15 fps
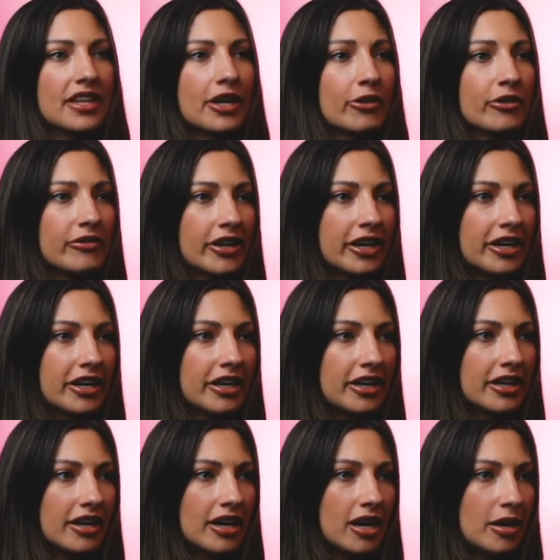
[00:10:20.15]
They were
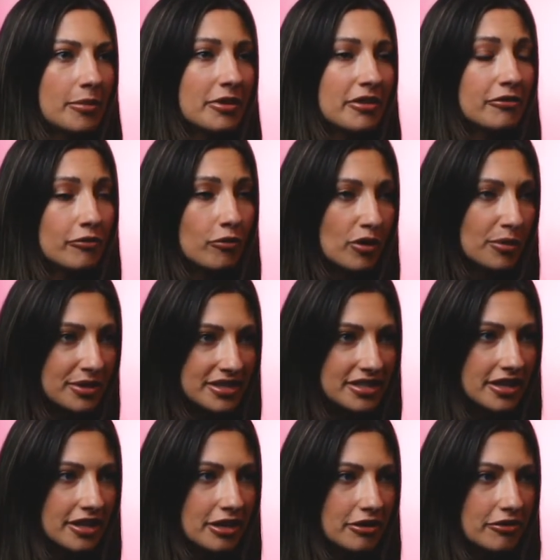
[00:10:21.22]
very
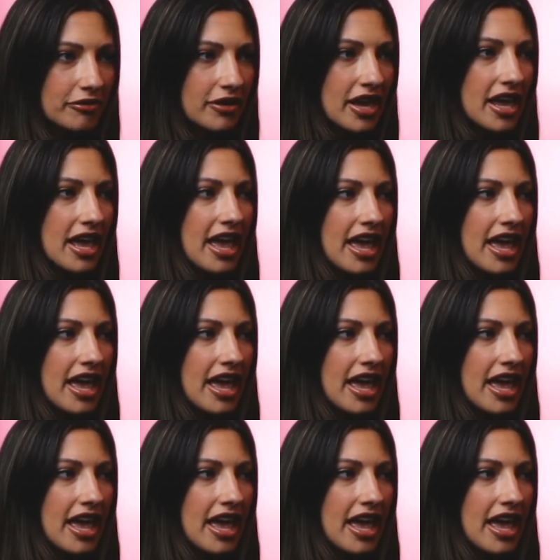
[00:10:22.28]
informative,